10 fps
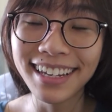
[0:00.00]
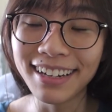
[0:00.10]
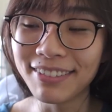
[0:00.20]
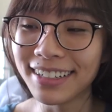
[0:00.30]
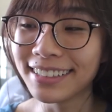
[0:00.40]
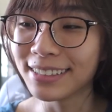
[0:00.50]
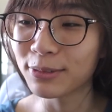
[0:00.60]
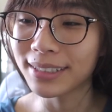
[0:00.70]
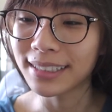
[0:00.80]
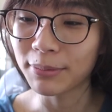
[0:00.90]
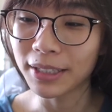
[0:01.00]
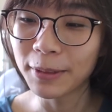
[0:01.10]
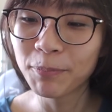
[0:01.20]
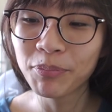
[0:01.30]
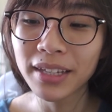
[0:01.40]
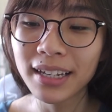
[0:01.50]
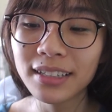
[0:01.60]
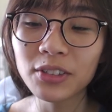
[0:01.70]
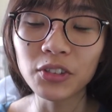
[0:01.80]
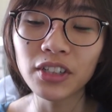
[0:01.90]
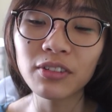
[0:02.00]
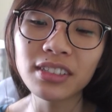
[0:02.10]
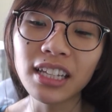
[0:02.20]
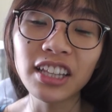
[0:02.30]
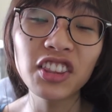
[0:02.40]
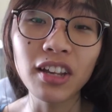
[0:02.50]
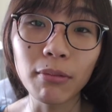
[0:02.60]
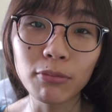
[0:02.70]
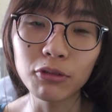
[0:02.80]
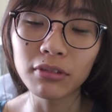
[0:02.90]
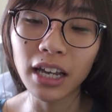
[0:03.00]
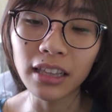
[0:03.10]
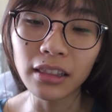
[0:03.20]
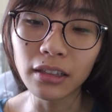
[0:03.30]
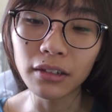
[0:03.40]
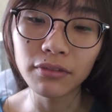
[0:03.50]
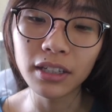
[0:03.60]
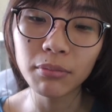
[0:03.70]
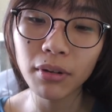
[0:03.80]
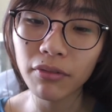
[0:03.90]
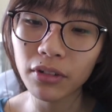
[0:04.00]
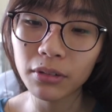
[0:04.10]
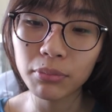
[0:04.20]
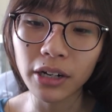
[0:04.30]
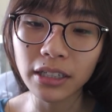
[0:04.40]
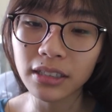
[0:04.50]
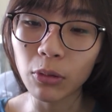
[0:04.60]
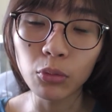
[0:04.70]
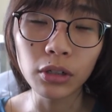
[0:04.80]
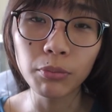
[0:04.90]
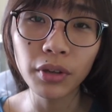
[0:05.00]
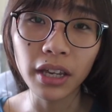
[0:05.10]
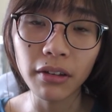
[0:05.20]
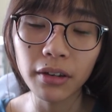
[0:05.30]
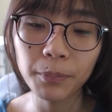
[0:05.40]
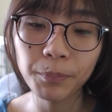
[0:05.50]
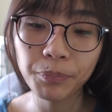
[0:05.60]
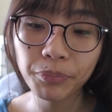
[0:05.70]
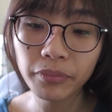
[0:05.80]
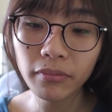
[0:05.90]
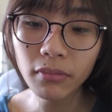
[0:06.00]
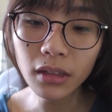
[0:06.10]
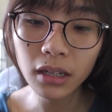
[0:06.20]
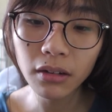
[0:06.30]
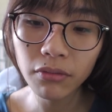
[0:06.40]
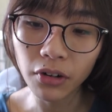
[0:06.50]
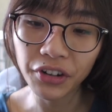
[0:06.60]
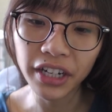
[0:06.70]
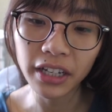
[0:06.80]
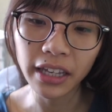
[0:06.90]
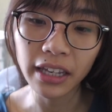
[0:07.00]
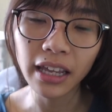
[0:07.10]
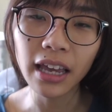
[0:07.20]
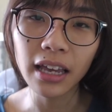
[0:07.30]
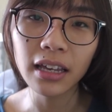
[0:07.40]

Then I realized it's wasabi. So that was like damn good. I loved it, but for the price, I wouldn't pay for it again.